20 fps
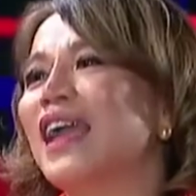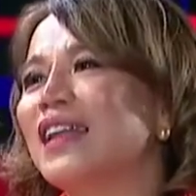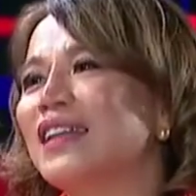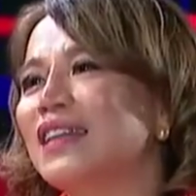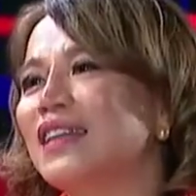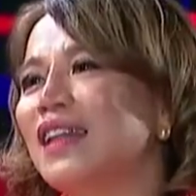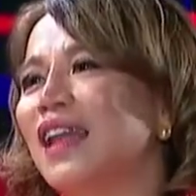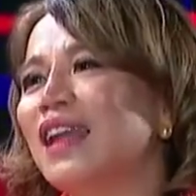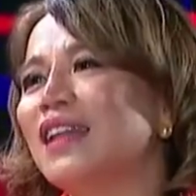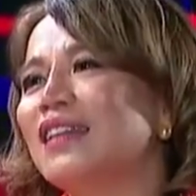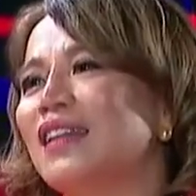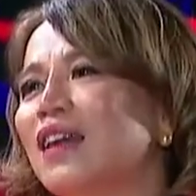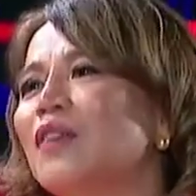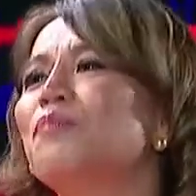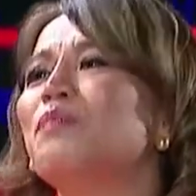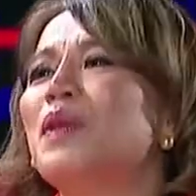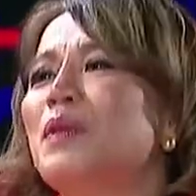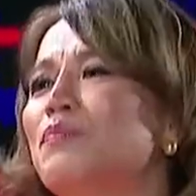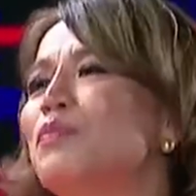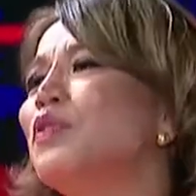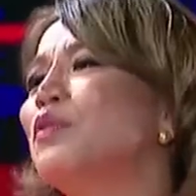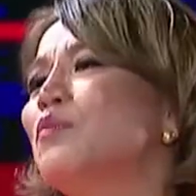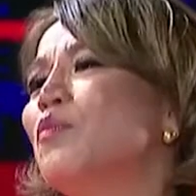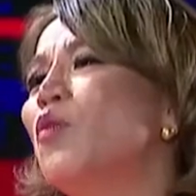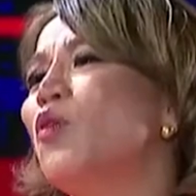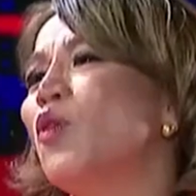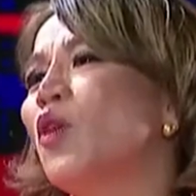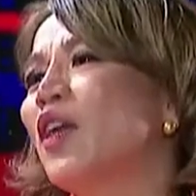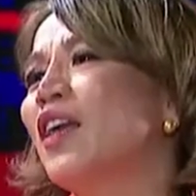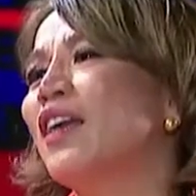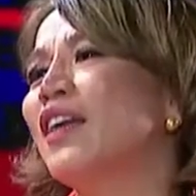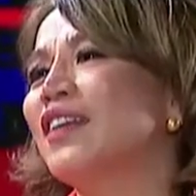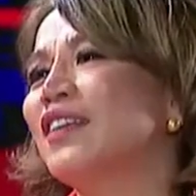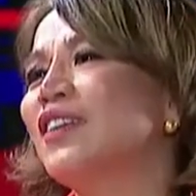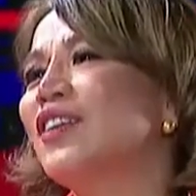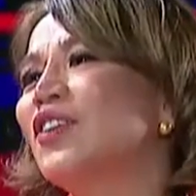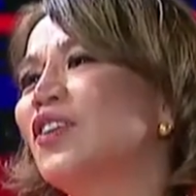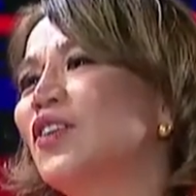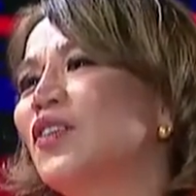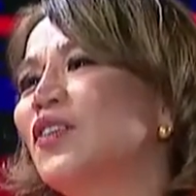and and our people more
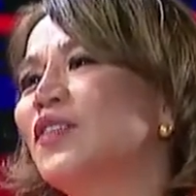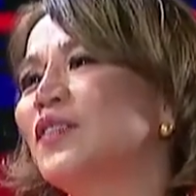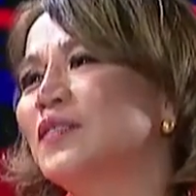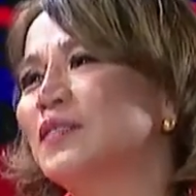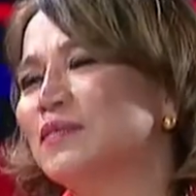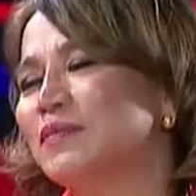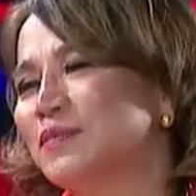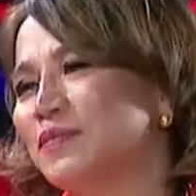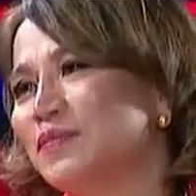you know did, did